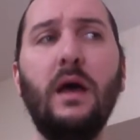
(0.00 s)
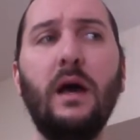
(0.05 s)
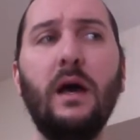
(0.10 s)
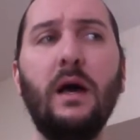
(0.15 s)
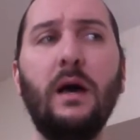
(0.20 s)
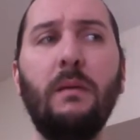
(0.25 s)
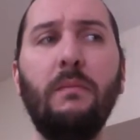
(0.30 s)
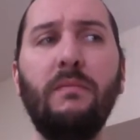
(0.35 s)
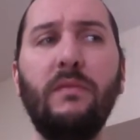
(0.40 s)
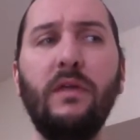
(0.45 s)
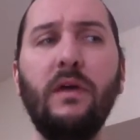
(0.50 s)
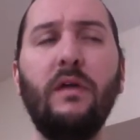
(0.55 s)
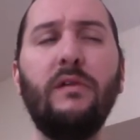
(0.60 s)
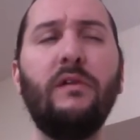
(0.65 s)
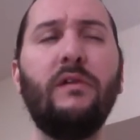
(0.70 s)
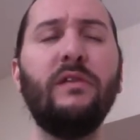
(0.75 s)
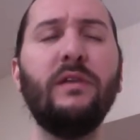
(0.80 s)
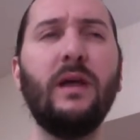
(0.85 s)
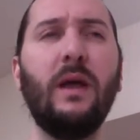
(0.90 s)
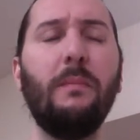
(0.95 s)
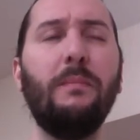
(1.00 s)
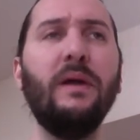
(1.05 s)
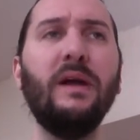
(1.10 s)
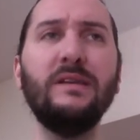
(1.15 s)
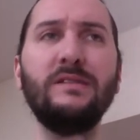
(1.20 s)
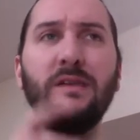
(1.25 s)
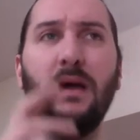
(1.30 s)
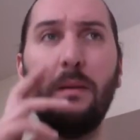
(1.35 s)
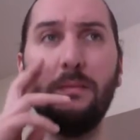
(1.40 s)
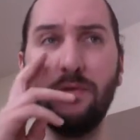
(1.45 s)
The other thing I
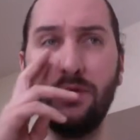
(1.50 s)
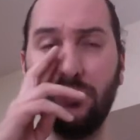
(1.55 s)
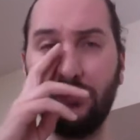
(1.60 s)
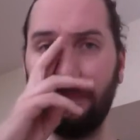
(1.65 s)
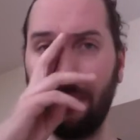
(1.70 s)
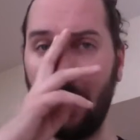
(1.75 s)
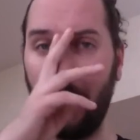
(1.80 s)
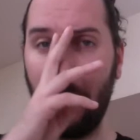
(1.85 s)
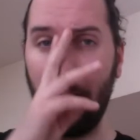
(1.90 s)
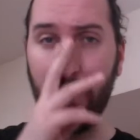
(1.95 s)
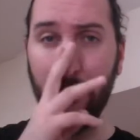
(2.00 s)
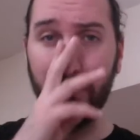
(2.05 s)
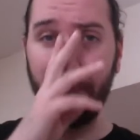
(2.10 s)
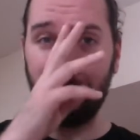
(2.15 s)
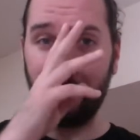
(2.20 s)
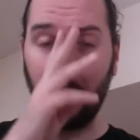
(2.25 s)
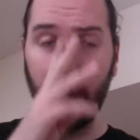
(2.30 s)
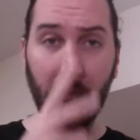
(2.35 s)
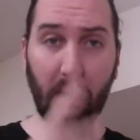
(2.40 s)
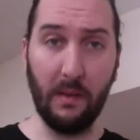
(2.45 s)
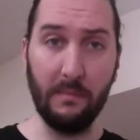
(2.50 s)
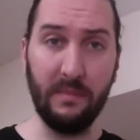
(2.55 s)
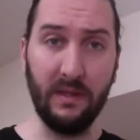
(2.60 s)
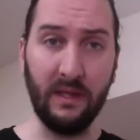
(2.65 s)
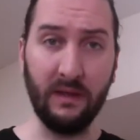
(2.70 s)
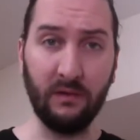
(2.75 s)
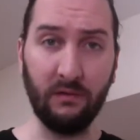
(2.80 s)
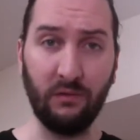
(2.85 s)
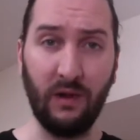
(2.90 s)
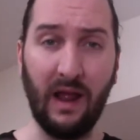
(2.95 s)
picked up just by
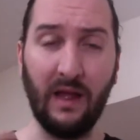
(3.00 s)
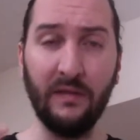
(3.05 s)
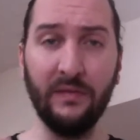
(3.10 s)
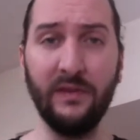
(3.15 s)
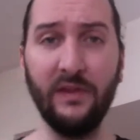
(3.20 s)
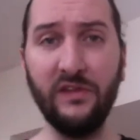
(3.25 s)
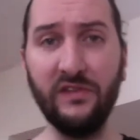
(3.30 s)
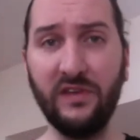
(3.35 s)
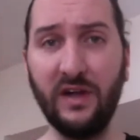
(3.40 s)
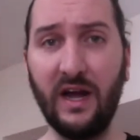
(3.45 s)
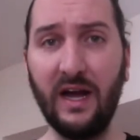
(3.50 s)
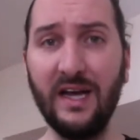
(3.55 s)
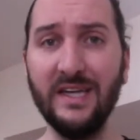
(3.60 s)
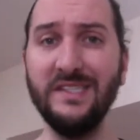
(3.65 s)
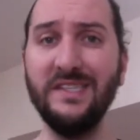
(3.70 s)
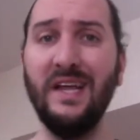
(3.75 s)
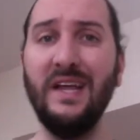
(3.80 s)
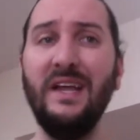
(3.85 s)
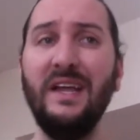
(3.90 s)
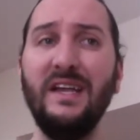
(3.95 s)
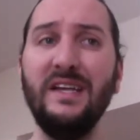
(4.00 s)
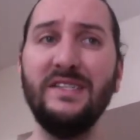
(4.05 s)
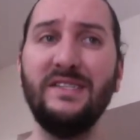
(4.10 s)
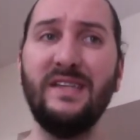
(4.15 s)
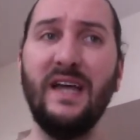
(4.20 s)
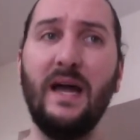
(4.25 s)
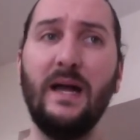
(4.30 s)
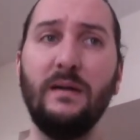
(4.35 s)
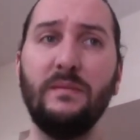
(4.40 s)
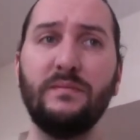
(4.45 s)
being around these guys is
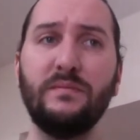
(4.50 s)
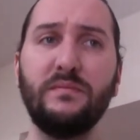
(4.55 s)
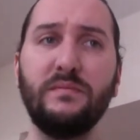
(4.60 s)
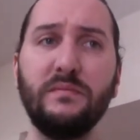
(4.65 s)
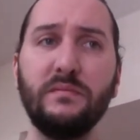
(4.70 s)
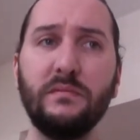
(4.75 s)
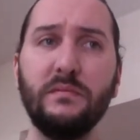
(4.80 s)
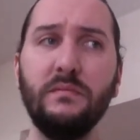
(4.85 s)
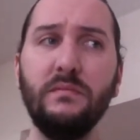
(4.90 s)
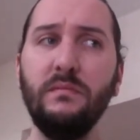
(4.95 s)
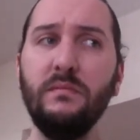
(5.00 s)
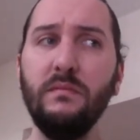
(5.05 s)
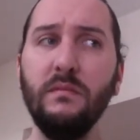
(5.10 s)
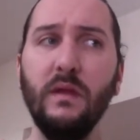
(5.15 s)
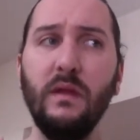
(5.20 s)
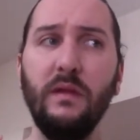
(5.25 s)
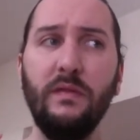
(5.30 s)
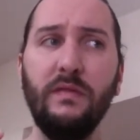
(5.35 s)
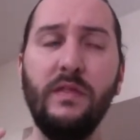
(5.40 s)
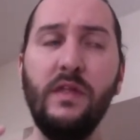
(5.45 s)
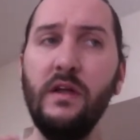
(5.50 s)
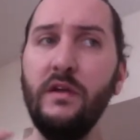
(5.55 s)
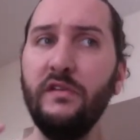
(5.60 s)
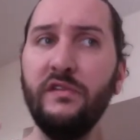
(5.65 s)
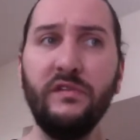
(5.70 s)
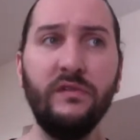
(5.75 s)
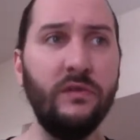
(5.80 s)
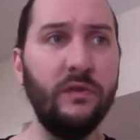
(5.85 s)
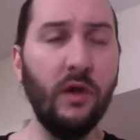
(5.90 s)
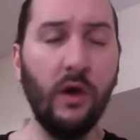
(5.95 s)
that
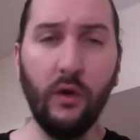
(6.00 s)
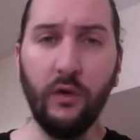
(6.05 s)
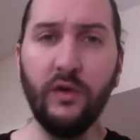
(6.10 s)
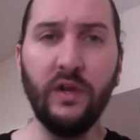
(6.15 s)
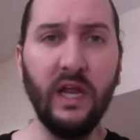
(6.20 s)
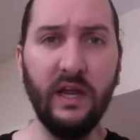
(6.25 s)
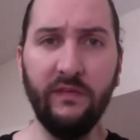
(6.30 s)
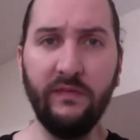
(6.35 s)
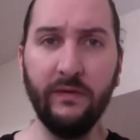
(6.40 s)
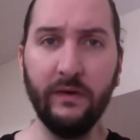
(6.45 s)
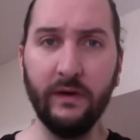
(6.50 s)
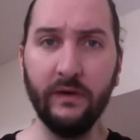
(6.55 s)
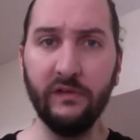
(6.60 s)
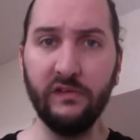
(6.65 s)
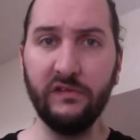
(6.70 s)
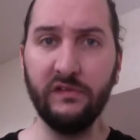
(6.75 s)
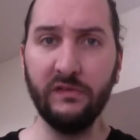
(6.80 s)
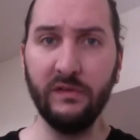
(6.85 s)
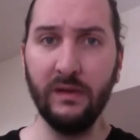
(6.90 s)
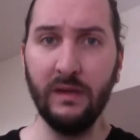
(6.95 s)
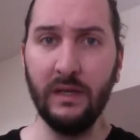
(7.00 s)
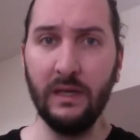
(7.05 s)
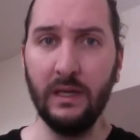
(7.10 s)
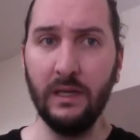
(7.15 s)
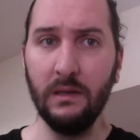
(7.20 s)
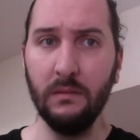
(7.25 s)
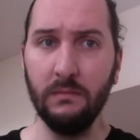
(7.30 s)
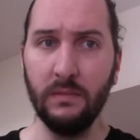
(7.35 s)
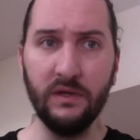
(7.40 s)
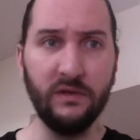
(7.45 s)
there's no difference
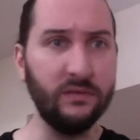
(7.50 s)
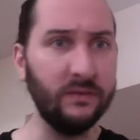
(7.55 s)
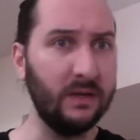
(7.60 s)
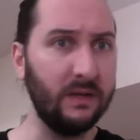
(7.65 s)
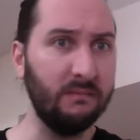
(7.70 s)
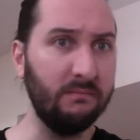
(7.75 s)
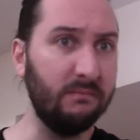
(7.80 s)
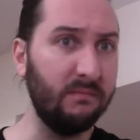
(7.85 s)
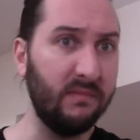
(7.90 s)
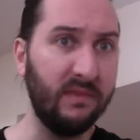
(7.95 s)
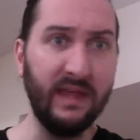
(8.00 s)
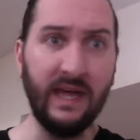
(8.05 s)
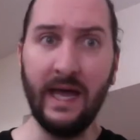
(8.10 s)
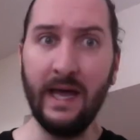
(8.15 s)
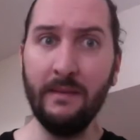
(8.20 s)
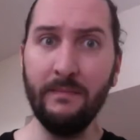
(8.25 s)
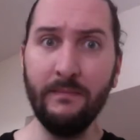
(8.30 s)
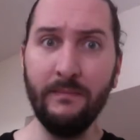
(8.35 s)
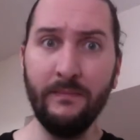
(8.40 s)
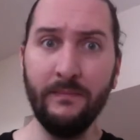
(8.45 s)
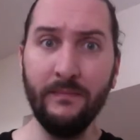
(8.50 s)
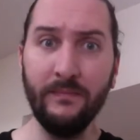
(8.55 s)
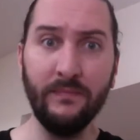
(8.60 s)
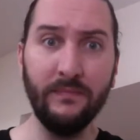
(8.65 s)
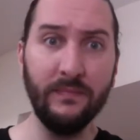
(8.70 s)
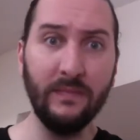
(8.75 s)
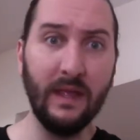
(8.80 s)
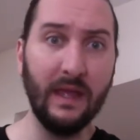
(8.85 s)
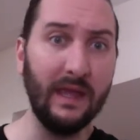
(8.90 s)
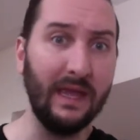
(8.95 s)
between them
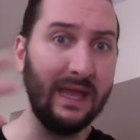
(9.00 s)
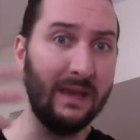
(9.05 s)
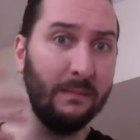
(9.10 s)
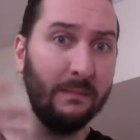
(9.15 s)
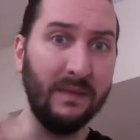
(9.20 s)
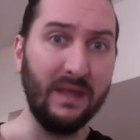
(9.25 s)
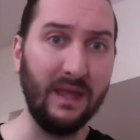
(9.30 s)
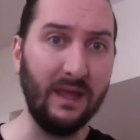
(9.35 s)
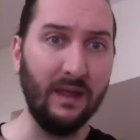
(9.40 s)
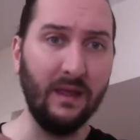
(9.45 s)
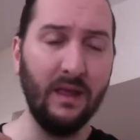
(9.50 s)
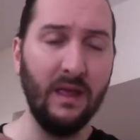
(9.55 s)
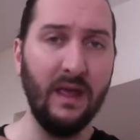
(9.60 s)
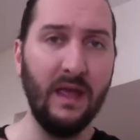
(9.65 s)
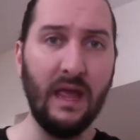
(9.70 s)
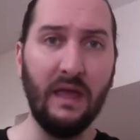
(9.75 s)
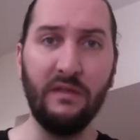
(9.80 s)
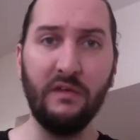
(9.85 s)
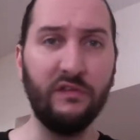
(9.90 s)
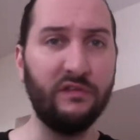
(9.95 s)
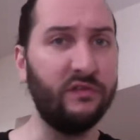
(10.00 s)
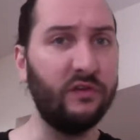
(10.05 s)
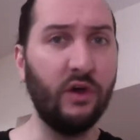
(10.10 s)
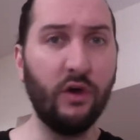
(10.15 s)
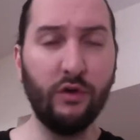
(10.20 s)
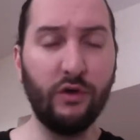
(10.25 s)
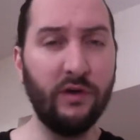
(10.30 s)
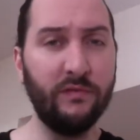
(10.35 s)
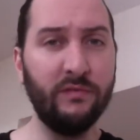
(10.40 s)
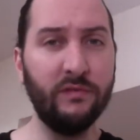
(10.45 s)
and me, and there's
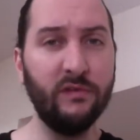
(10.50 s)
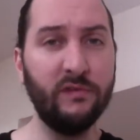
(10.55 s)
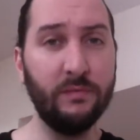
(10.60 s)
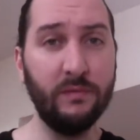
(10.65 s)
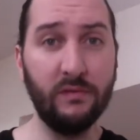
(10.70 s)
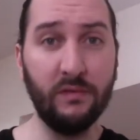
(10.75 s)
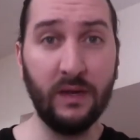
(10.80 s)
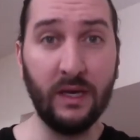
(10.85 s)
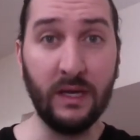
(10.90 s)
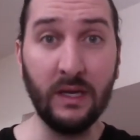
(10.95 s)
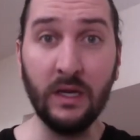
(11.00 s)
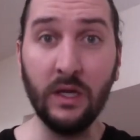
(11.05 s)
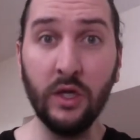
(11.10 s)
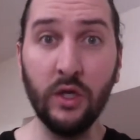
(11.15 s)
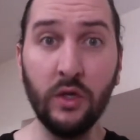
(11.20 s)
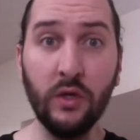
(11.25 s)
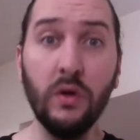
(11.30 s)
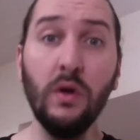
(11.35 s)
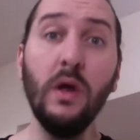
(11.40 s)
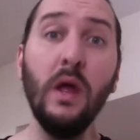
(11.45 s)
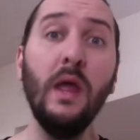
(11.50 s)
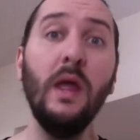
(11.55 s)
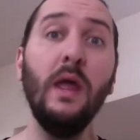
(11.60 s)
no difference between you